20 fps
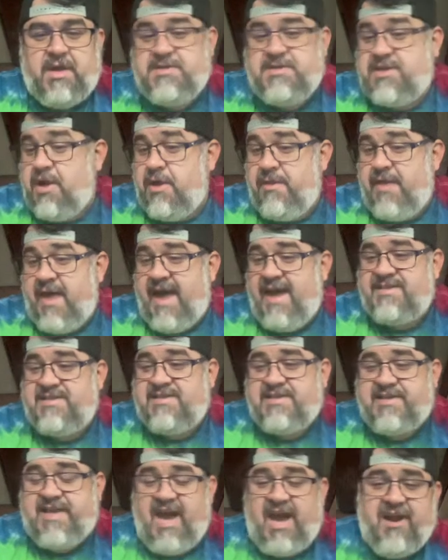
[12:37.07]
So
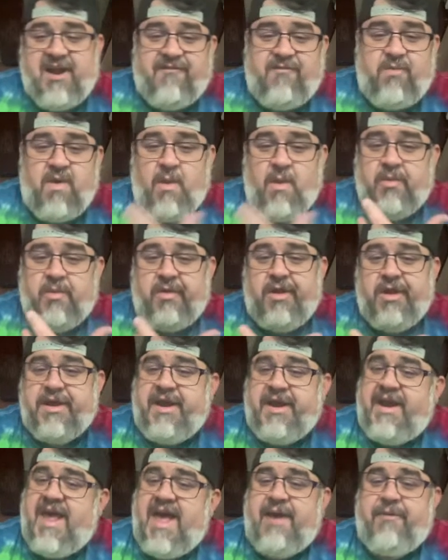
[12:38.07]
that's kind of what we're
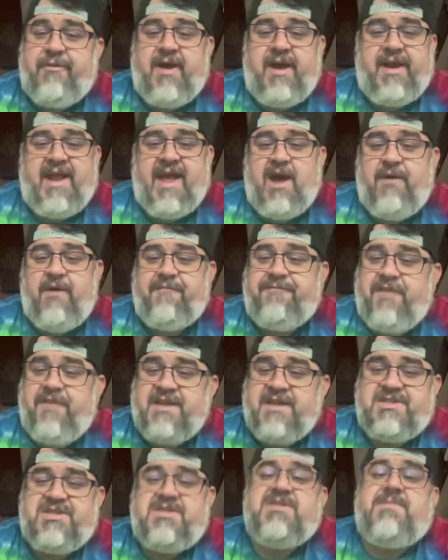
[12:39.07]
looking at right now.
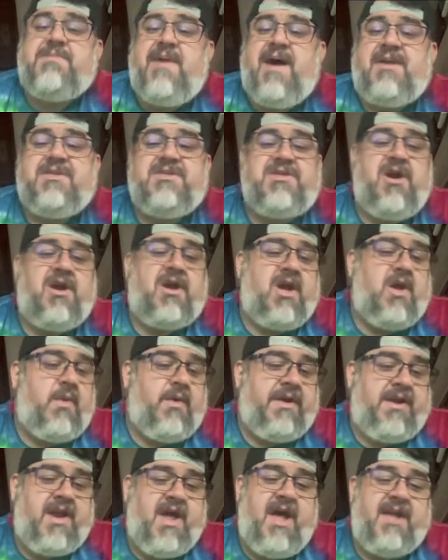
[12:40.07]
Inflation's about to start
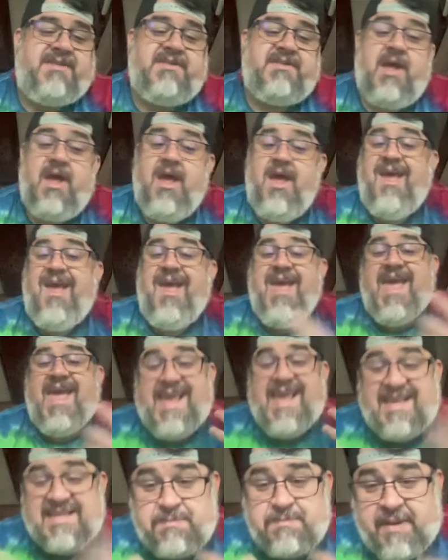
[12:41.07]
going nuts.
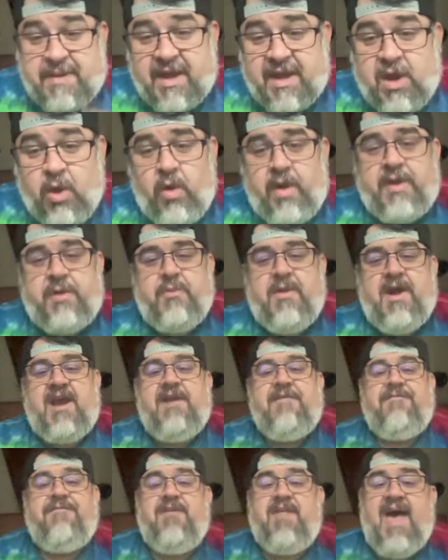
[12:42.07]
Is Bitcoin
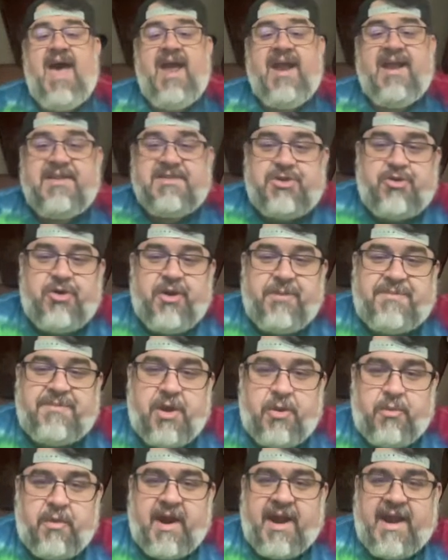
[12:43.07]
ready for that? Is
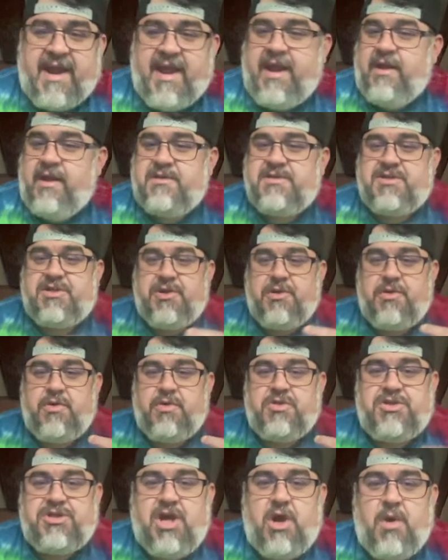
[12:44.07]
crypto ready
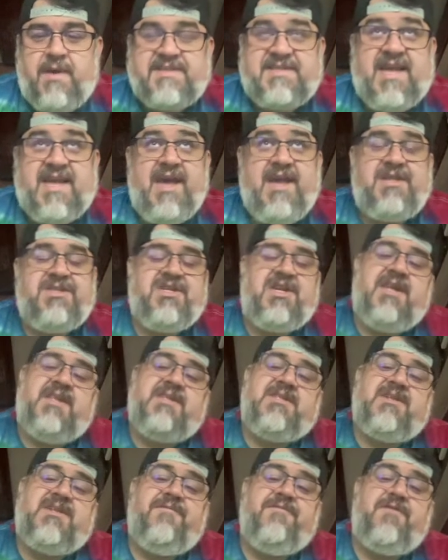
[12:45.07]
to show its hedge
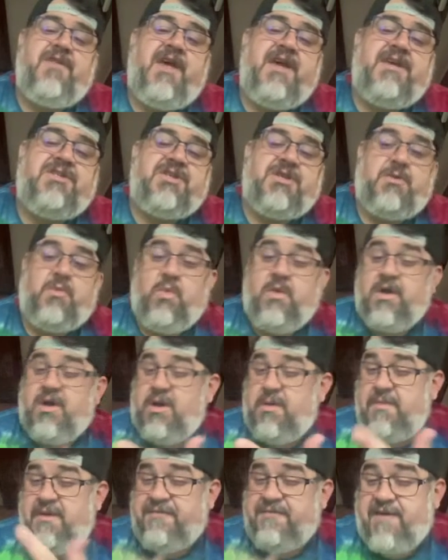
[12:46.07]
against inflation? We're
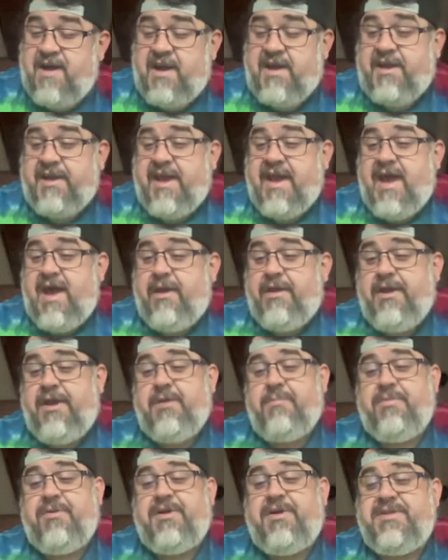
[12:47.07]
going to be finding out
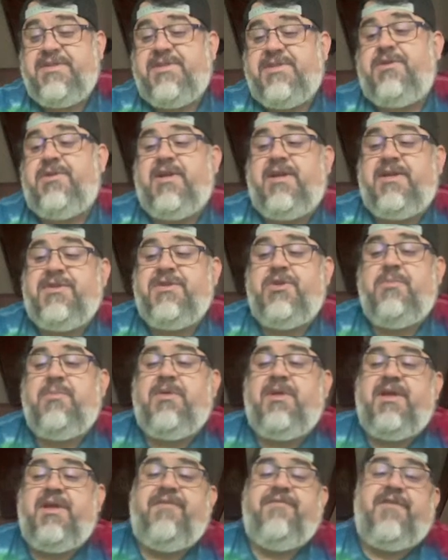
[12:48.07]
here pretty soon, I do
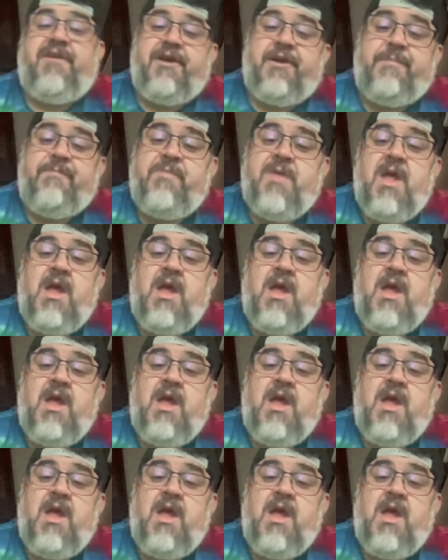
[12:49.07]
believe here.